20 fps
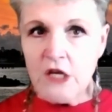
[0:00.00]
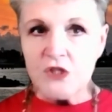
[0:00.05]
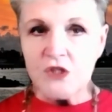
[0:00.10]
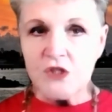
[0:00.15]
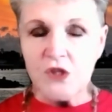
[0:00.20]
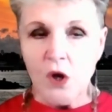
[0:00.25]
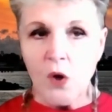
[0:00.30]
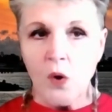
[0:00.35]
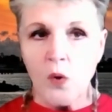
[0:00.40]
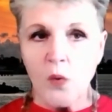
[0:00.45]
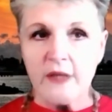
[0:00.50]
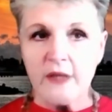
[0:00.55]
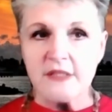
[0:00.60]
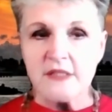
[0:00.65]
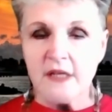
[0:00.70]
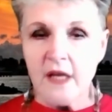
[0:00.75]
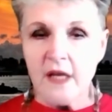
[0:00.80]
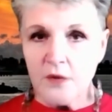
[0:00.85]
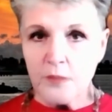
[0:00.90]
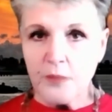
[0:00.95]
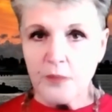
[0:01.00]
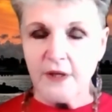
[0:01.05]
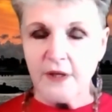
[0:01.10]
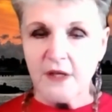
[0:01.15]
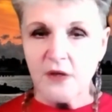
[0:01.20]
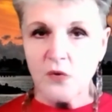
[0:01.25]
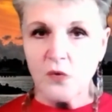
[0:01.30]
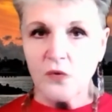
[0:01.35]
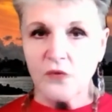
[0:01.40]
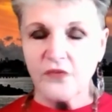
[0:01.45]
So it's another
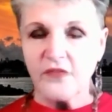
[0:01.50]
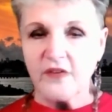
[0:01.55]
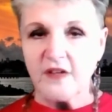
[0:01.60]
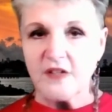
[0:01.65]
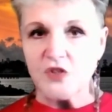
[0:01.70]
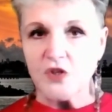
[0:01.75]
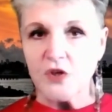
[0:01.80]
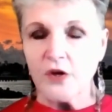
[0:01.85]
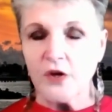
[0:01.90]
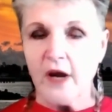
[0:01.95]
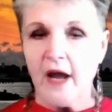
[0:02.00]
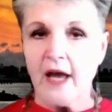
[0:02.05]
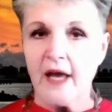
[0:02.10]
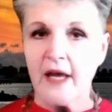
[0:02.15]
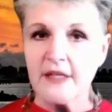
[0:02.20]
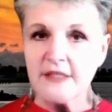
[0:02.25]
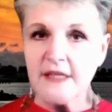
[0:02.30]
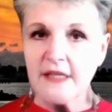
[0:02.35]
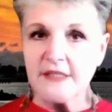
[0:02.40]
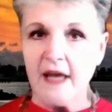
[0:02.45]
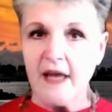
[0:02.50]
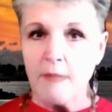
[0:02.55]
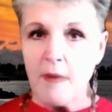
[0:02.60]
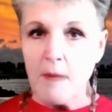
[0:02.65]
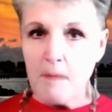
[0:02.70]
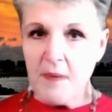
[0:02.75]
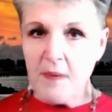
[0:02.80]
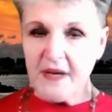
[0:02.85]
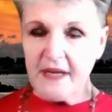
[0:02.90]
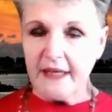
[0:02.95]
pretty cool feature. It does have
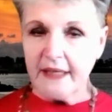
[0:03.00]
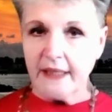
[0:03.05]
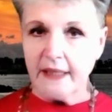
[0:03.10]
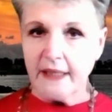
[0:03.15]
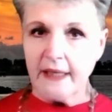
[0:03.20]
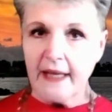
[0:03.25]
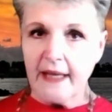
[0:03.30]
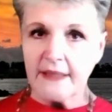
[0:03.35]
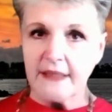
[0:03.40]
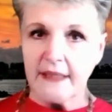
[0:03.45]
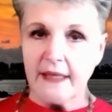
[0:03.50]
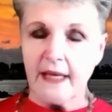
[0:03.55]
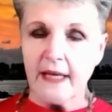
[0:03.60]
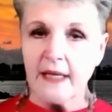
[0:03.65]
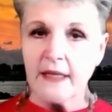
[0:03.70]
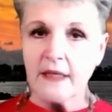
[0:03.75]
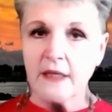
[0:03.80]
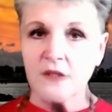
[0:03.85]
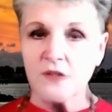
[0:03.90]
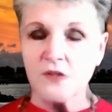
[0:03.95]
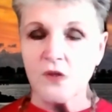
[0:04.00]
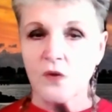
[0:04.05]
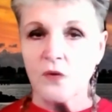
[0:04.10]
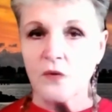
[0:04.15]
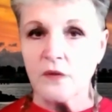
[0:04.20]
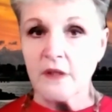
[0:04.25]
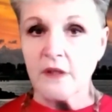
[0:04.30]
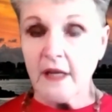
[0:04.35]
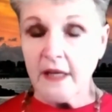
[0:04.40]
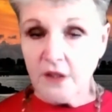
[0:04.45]
a bring at the end
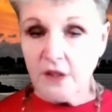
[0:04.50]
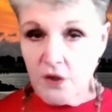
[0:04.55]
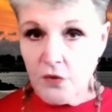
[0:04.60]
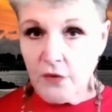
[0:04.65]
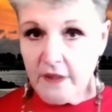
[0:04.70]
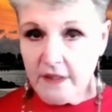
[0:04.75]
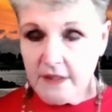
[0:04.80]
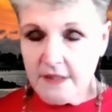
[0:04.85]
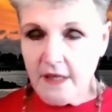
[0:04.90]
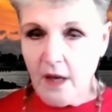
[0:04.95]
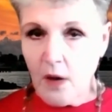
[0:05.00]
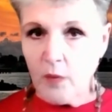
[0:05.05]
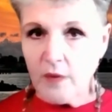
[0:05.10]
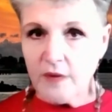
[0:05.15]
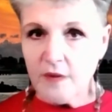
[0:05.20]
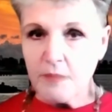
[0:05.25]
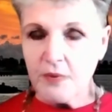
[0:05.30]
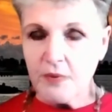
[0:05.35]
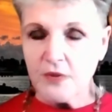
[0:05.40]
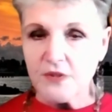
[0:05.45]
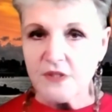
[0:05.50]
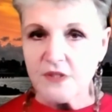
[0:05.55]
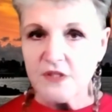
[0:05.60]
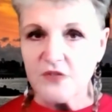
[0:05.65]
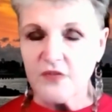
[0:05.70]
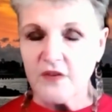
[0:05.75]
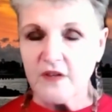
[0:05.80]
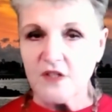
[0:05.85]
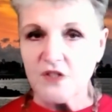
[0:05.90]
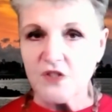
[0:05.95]
so that you can tell when the
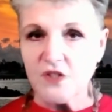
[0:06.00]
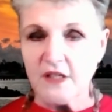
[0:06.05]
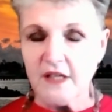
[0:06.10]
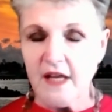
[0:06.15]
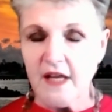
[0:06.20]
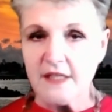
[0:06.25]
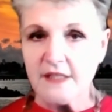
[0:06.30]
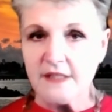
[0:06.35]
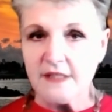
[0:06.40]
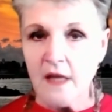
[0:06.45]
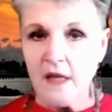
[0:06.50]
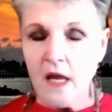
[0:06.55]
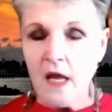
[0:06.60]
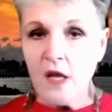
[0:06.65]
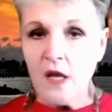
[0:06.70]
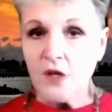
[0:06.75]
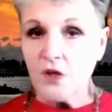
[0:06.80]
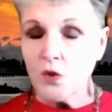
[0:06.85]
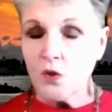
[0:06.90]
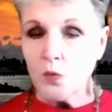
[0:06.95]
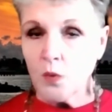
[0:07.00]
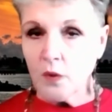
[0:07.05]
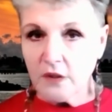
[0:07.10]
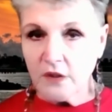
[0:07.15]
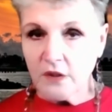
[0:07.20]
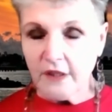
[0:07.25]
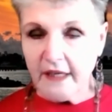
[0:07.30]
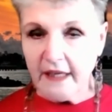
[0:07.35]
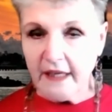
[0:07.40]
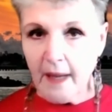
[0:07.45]
person's finished in case you
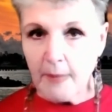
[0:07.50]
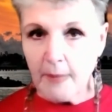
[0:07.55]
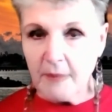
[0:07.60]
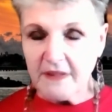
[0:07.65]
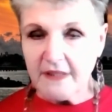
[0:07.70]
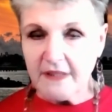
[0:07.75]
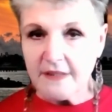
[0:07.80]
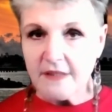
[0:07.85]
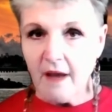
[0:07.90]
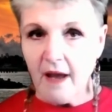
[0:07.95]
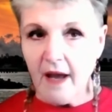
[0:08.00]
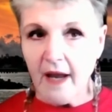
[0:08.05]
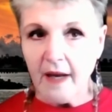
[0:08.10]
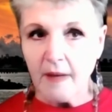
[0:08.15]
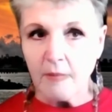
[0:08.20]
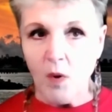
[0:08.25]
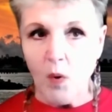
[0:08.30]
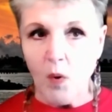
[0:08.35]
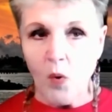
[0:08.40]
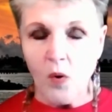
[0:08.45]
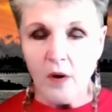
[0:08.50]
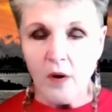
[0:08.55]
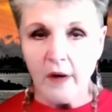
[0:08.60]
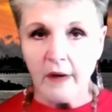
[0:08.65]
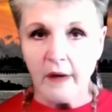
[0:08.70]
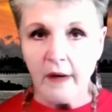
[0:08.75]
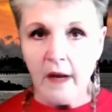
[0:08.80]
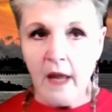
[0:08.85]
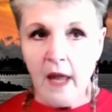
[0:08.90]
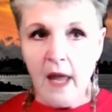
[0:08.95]
weren't looking up at the time,
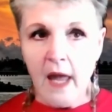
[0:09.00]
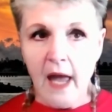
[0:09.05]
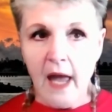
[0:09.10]
or